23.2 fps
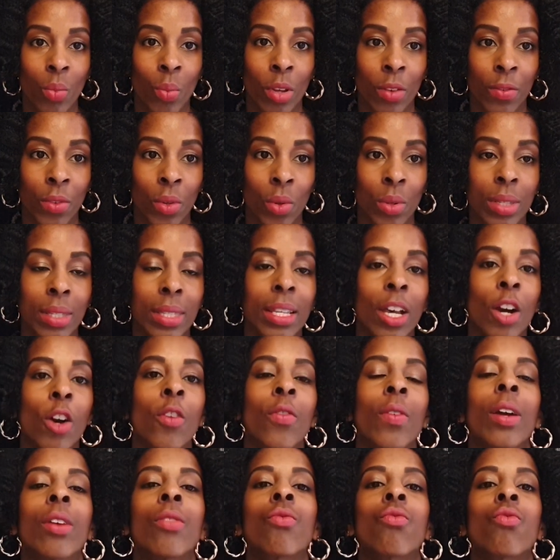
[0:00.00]
with yourself
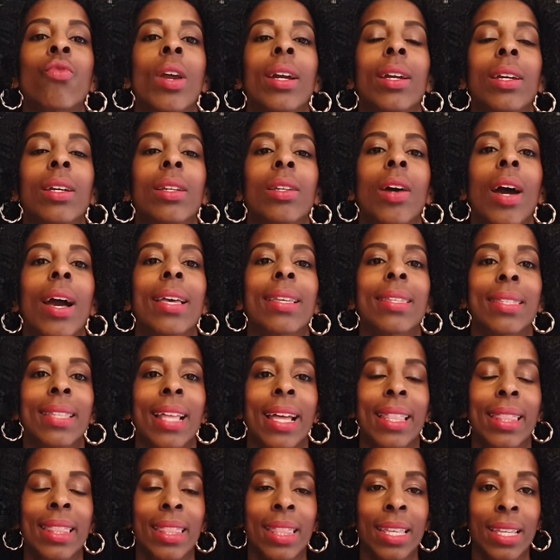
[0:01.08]
and recognize
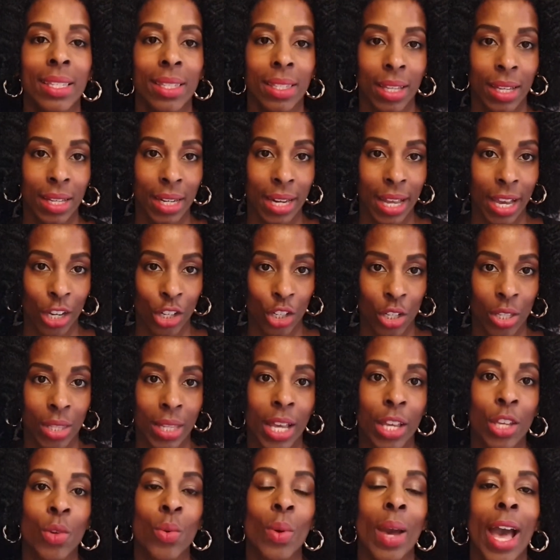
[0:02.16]
that this connection
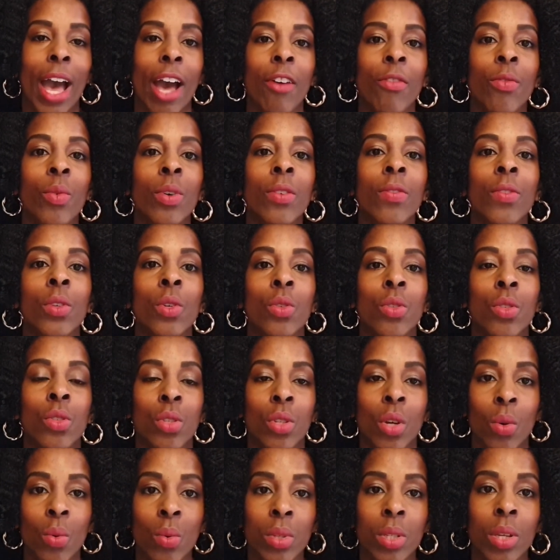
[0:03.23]
that you have with your
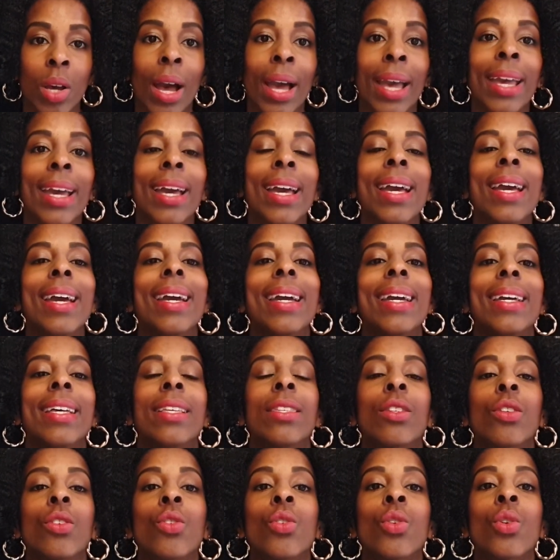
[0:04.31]
soul tie
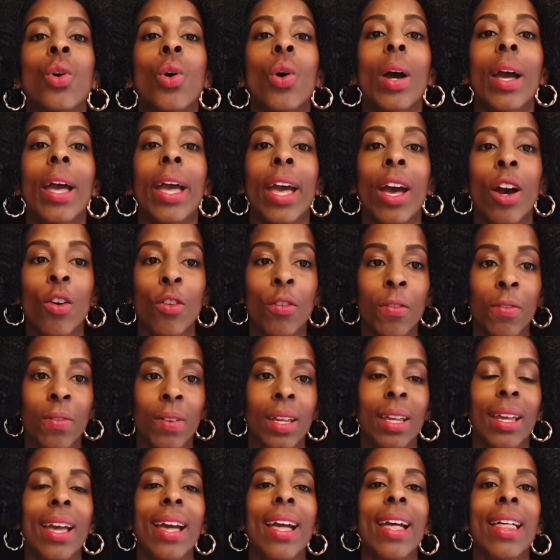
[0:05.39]
is not
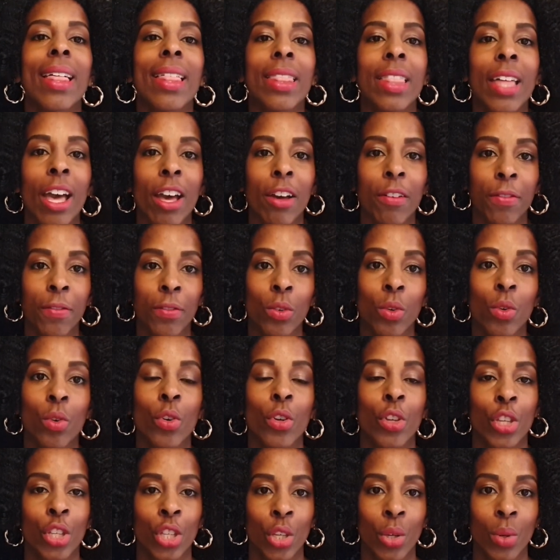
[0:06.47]
healthy.
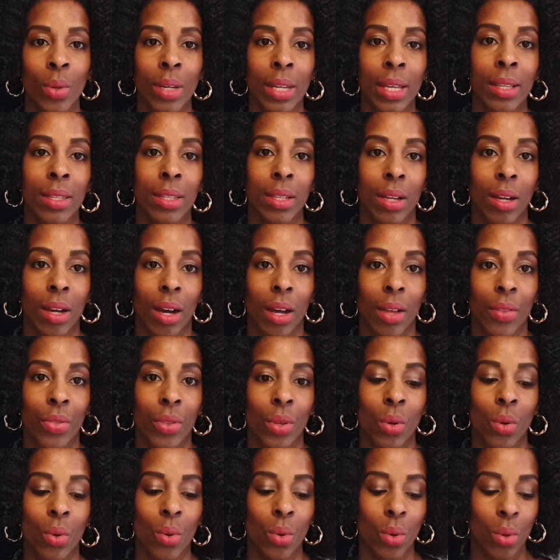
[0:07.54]
Therefore, you need to cut
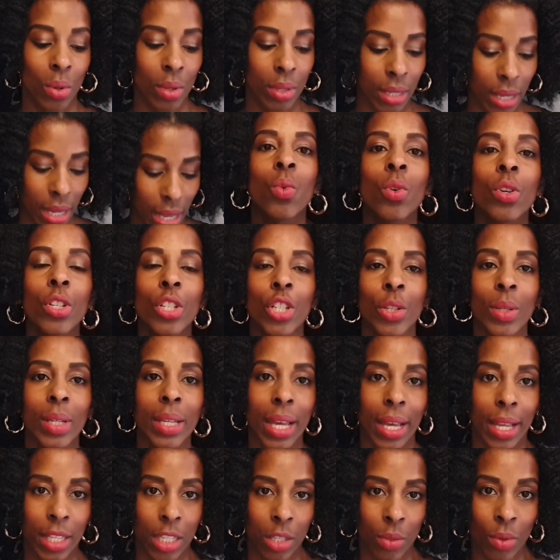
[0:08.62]
the cord. Once you
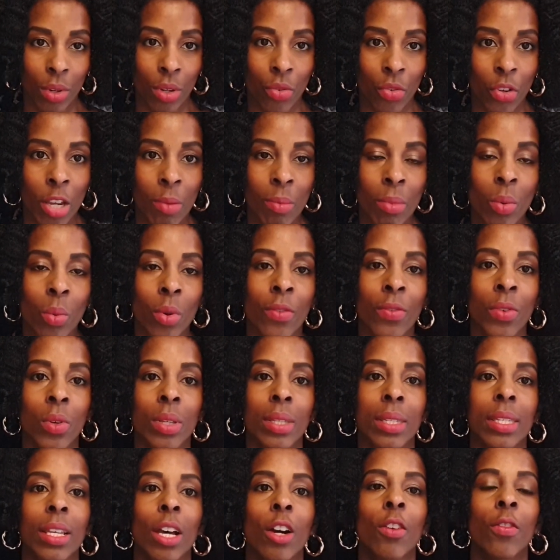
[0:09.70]
get into agreement with
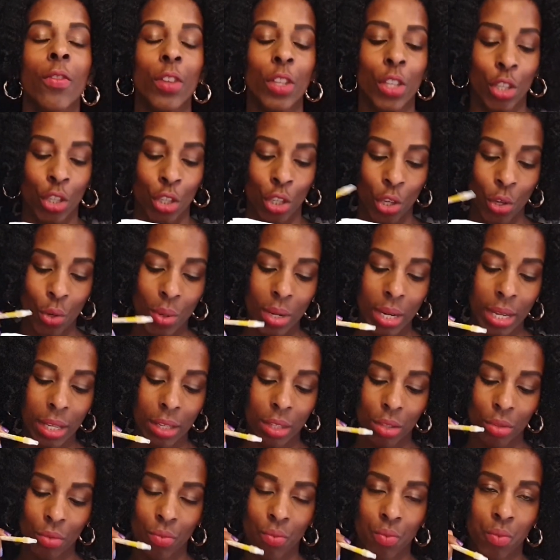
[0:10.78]
yourself, you
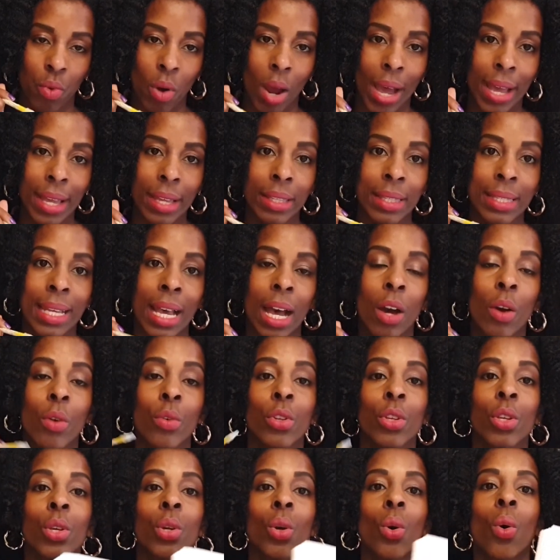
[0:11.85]
need to write
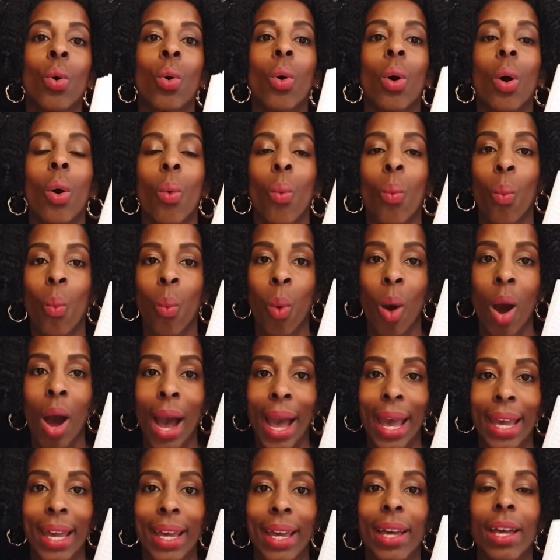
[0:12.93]
down your
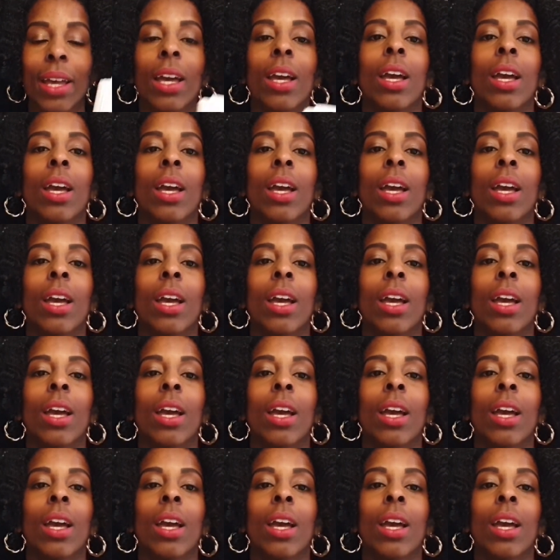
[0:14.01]
why.